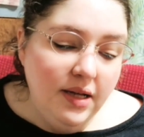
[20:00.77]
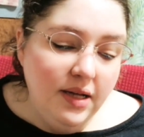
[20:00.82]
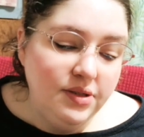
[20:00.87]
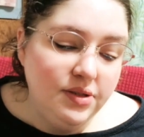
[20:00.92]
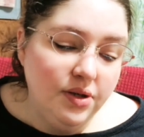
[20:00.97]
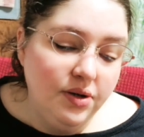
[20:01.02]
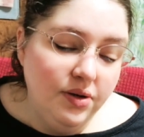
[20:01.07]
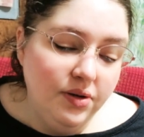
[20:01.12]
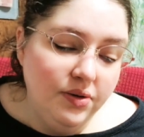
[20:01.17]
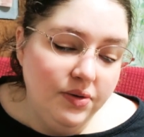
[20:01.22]

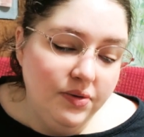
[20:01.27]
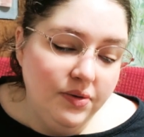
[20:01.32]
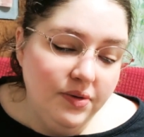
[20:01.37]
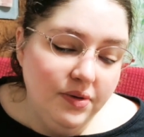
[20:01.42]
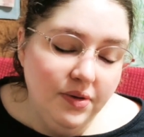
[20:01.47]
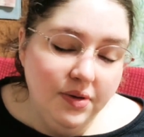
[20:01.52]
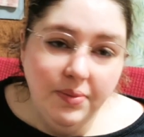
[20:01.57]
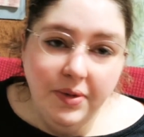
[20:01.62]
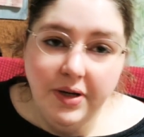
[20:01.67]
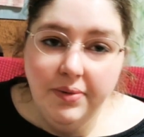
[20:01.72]
So
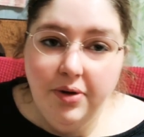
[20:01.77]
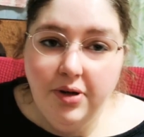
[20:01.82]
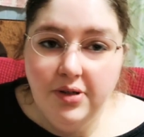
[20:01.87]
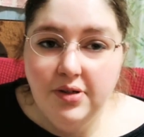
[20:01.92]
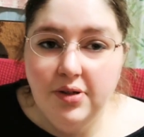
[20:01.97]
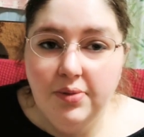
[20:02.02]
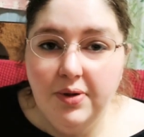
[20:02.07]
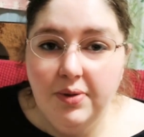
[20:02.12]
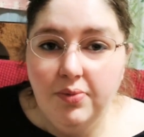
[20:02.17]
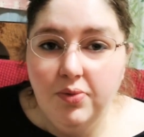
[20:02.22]
there might
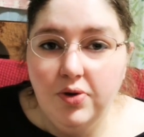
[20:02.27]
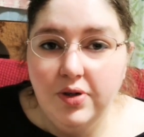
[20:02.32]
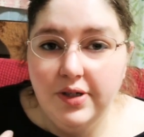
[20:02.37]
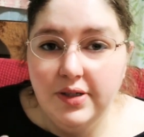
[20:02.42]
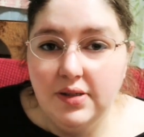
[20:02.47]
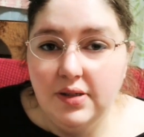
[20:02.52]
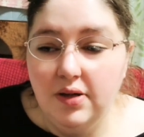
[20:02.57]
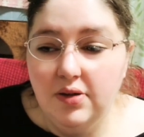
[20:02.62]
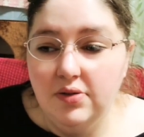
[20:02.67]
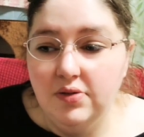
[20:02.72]
also be more
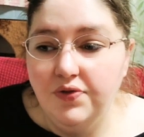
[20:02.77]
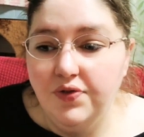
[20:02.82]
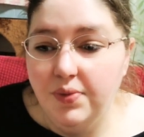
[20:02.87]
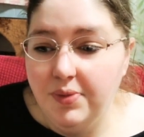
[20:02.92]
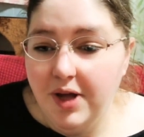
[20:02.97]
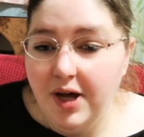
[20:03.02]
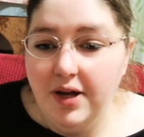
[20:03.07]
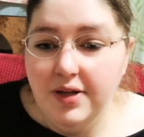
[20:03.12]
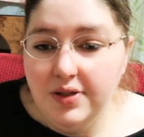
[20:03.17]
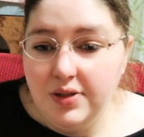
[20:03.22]
discounts from
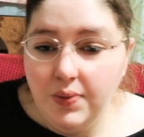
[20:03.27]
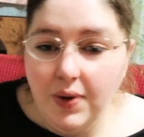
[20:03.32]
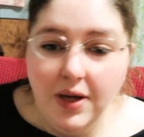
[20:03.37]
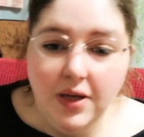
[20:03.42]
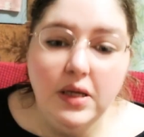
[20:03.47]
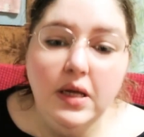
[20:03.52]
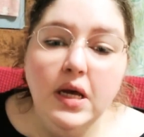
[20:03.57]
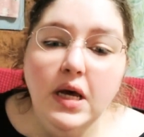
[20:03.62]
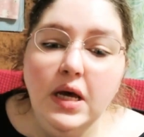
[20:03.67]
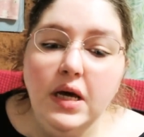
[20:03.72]
that as
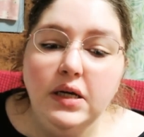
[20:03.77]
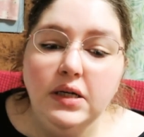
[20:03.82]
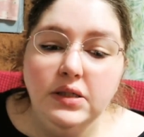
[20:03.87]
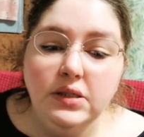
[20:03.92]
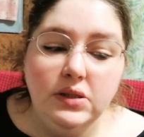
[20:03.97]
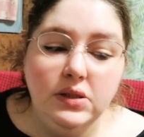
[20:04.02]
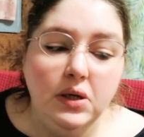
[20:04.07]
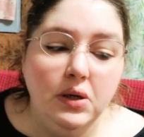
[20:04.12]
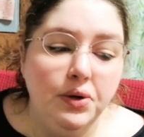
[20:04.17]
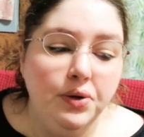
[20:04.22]
well.
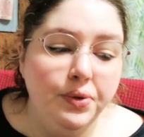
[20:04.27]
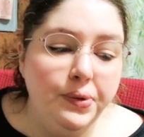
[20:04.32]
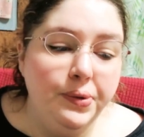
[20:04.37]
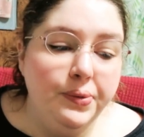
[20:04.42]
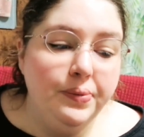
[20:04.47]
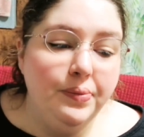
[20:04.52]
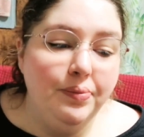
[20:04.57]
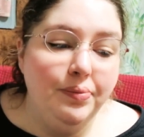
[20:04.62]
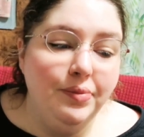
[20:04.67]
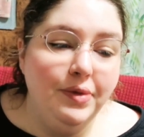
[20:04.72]
So
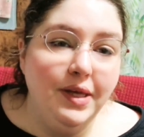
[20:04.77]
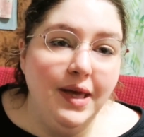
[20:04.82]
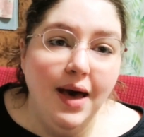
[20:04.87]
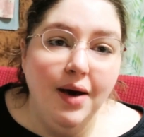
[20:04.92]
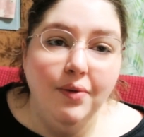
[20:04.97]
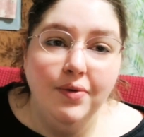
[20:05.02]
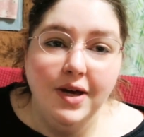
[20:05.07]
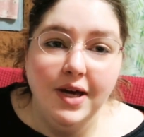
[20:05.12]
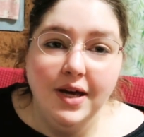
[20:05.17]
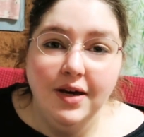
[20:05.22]

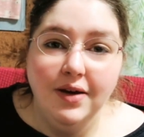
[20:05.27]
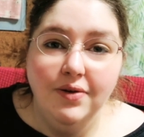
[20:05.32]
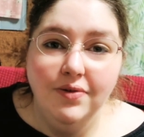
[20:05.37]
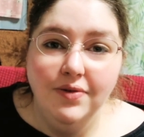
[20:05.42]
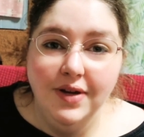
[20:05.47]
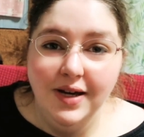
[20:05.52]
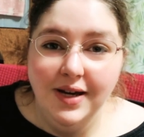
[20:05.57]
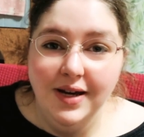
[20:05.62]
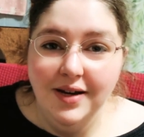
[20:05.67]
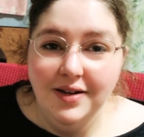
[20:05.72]
yeah,
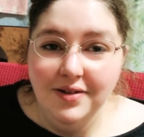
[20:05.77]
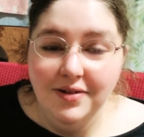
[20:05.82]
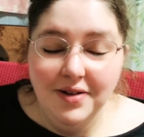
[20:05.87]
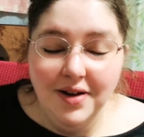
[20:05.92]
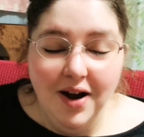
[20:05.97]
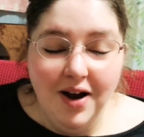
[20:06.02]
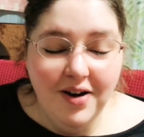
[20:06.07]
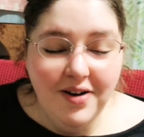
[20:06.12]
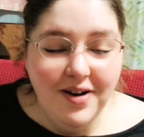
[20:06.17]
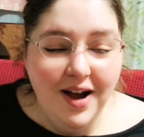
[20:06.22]
we
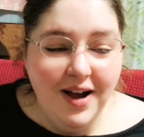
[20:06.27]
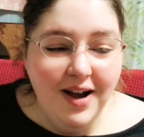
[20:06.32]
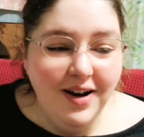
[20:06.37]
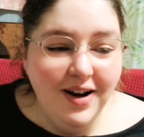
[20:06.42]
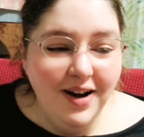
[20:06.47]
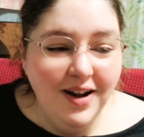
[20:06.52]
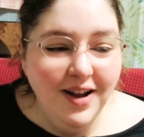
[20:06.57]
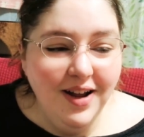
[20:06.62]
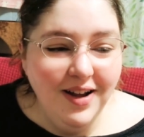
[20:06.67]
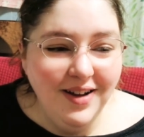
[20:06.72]
are not
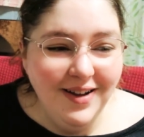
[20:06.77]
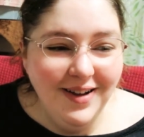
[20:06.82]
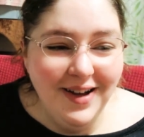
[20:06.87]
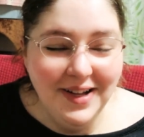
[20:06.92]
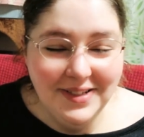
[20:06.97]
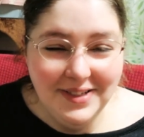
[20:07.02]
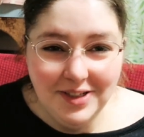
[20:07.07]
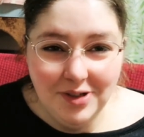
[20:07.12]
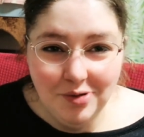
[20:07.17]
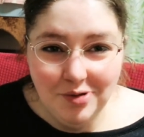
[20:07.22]

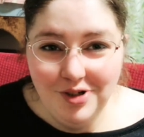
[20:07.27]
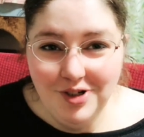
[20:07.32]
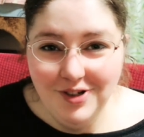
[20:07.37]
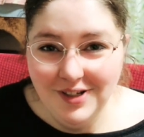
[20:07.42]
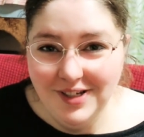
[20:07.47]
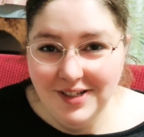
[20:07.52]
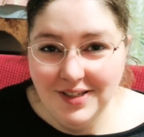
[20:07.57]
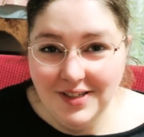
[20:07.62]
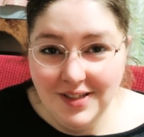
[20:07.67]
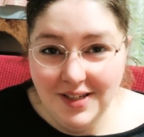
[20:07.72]
a
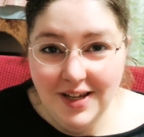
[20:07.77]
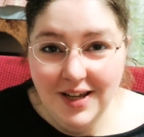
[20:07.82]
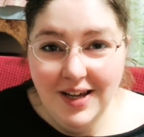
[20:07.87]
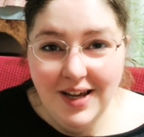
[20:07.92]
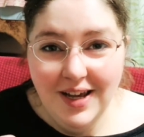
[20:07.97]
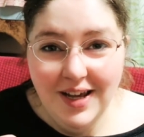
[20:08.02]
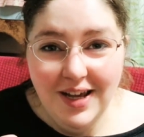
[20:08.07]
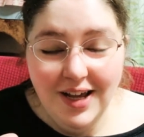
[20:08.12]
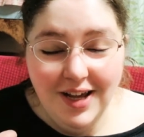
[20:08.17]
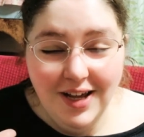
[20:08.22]
socialist
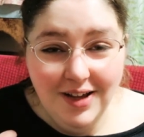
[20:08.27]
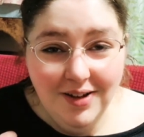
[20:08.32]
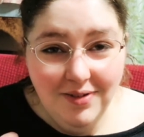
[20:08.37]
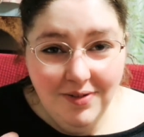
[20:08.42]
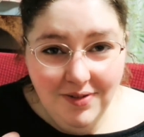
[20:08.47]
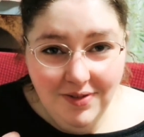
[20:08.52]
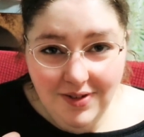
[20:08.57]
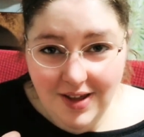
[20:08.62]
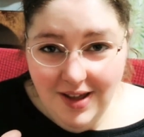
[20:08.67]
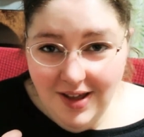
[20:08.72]

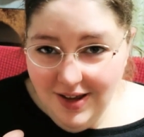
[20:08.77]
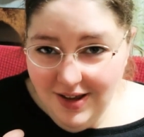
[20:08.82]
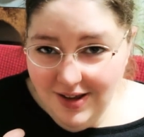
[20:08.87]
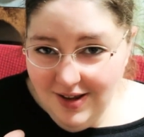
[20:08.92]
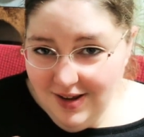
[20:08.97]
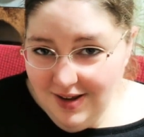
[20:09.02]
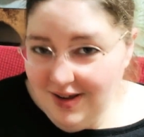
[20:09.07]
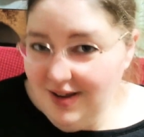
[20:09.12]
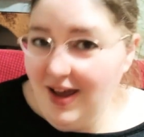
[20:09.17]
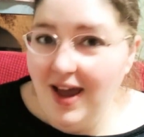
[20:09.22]

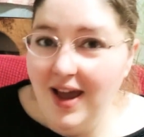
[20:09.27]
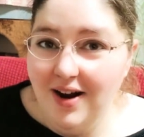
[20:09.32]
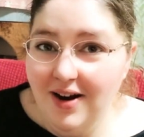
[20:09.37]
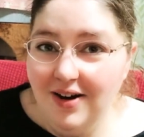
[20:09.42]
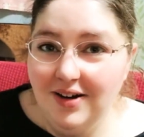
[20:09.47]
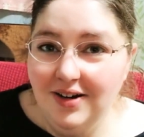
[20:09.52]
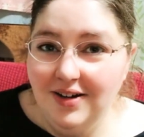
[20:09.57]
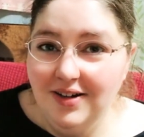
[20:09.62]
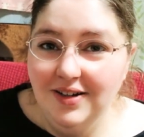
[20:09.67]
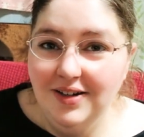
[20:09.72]

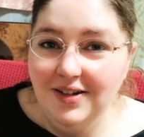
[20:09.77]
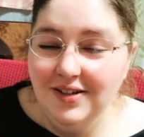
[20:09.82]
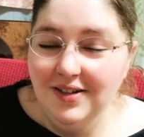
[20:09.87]
care